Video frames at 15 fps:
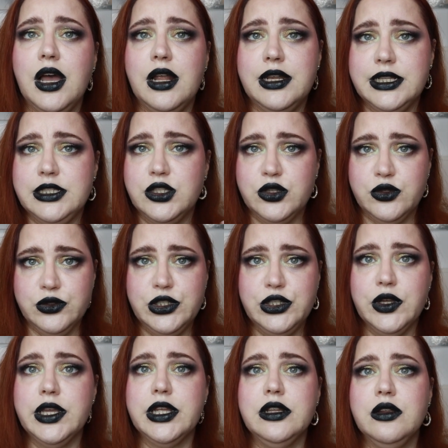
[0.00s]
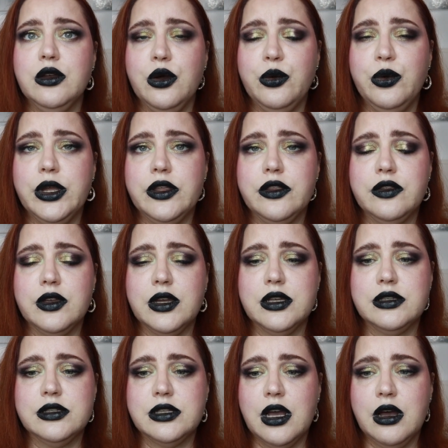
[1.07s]
Let's scoot you in with
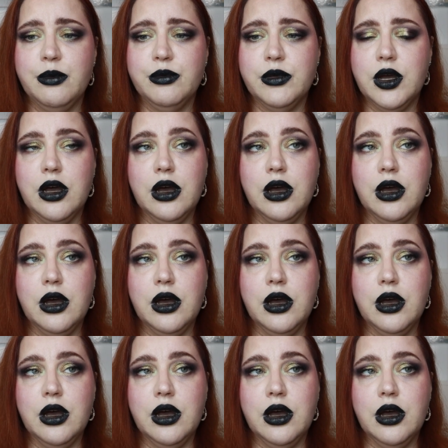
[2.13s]
some